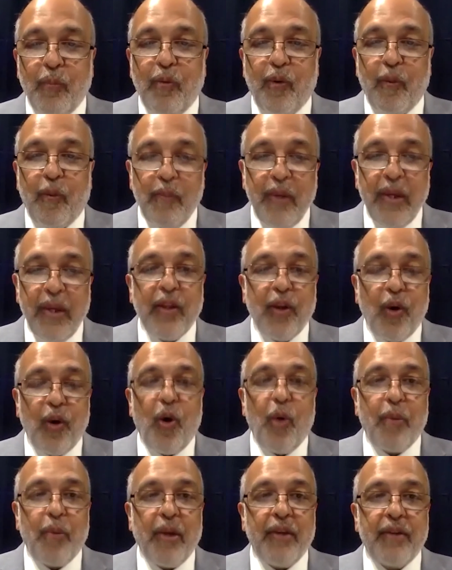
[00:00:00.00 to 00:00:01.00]
For me, the
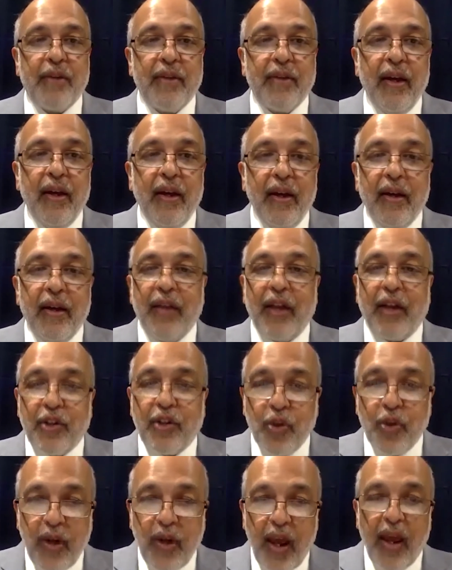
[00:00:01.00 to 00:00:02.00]
hope is that
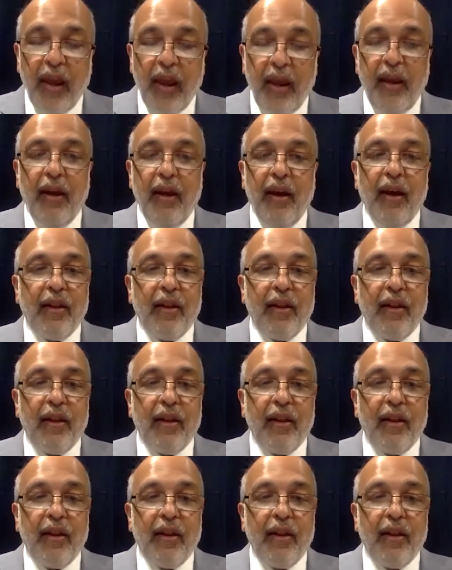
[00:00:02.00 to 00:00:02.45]
today